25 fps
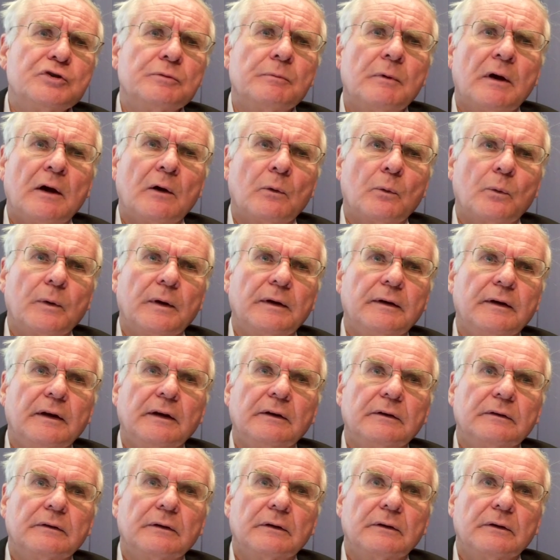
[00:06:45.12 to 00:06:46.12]
amount we
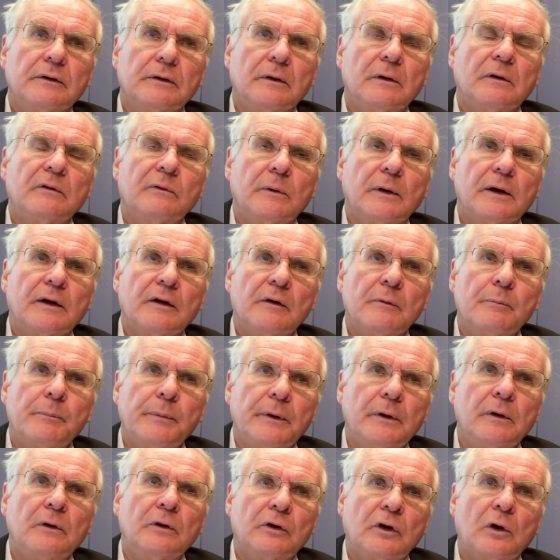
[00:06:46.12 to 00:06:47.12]
need to do if we're going to
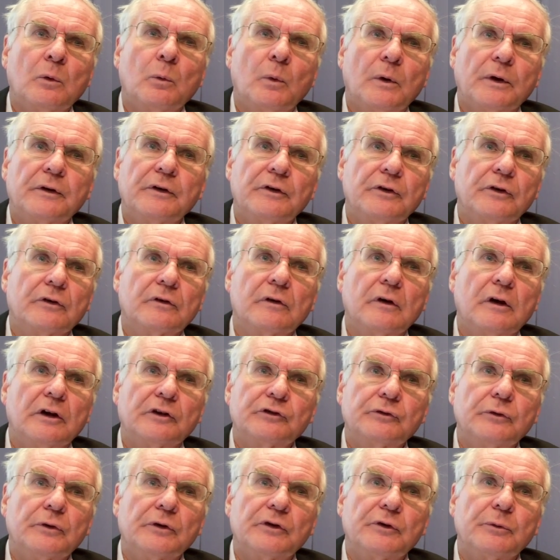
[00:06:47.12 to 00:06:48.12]
build on what is a
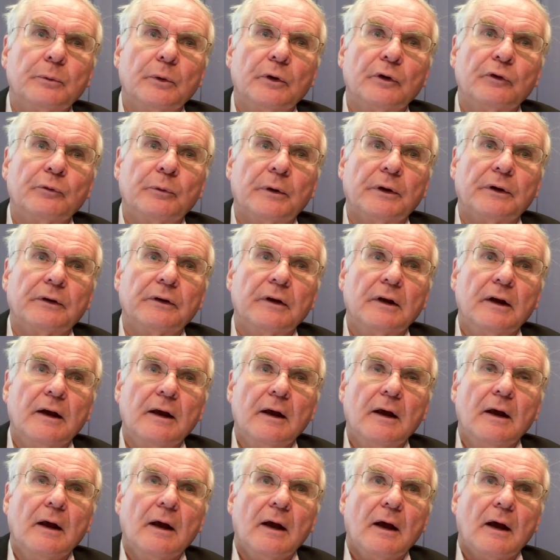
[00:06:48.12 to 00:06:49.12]
grassroots movement.
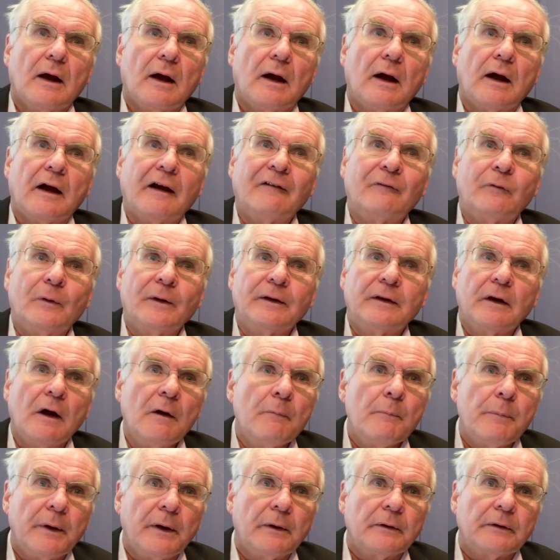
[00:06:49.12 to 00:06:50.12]
If we
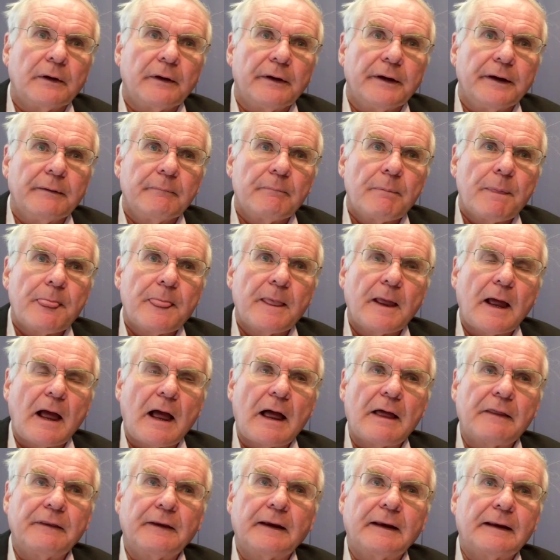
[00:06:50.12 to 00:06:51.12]
don't build on it,
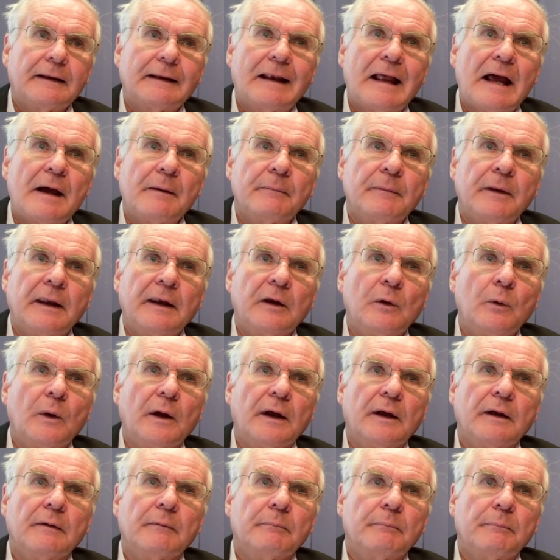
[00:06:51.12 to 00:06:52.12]
I think it'll happen
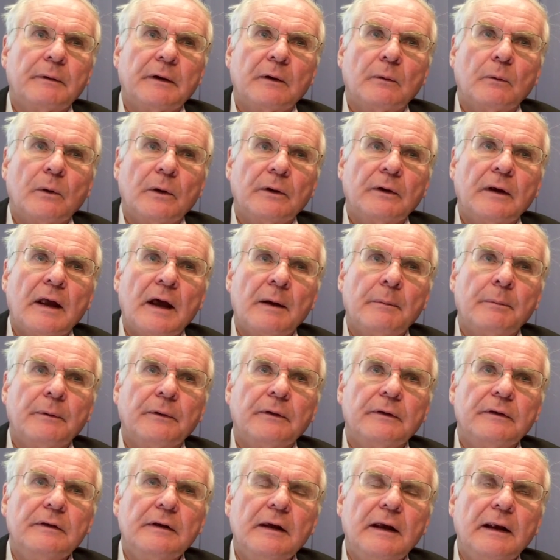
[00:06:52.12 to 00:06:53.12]
anyway, but it won't
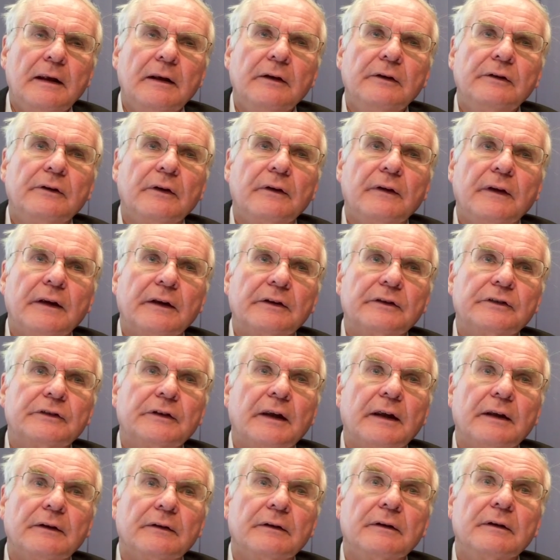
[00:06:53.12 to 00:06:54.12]
happen nearly to the
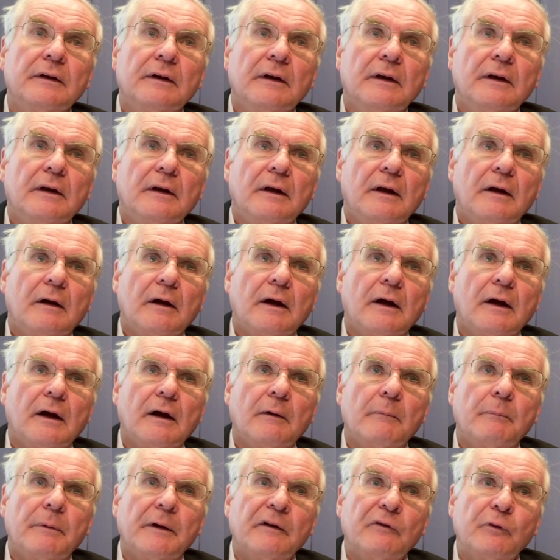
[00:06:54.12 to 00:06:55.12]
extent.
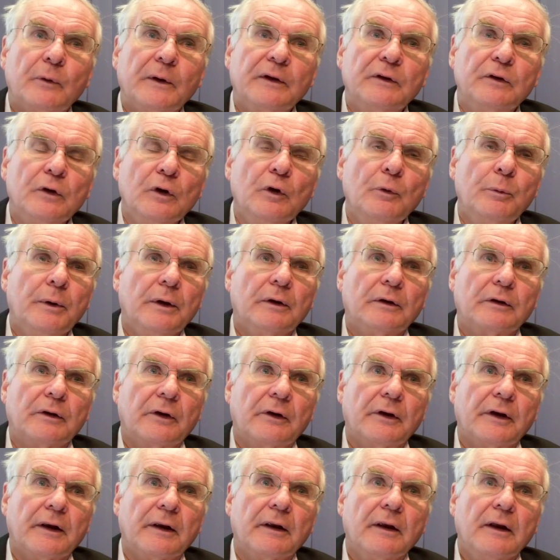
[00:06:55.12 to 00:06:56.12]
But if we do build
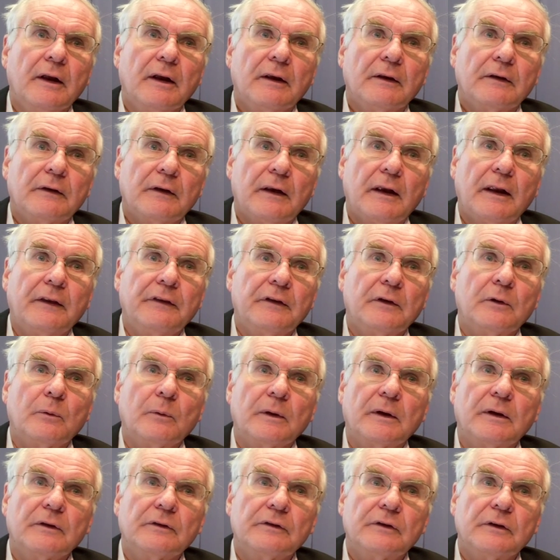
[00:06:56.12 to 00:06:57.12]
on it, then I think
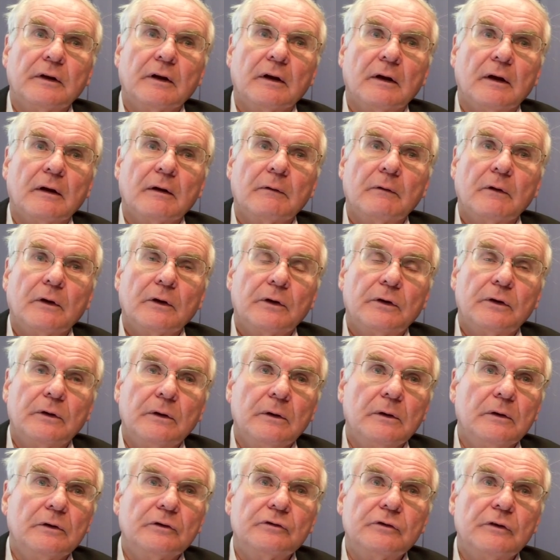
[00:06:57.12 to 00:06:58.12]
we could see a
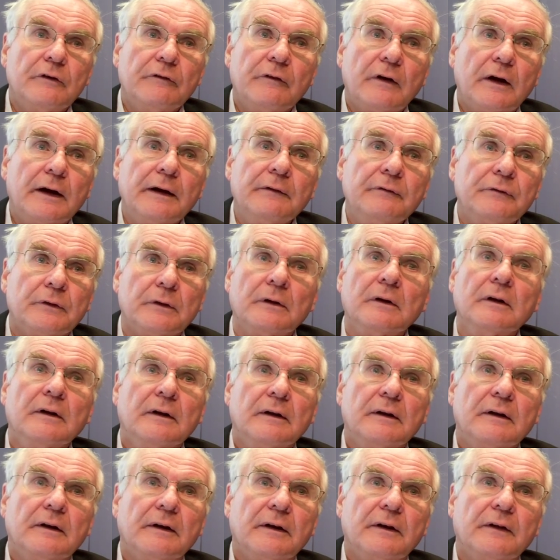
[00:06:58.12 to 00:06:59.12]
huge revival
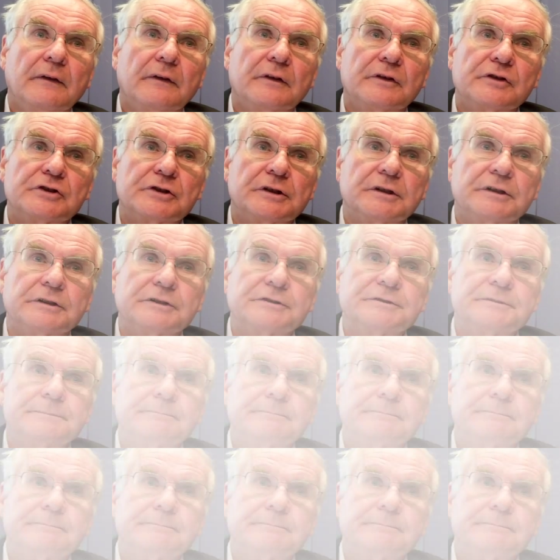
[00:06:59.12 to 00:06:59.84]
in the church.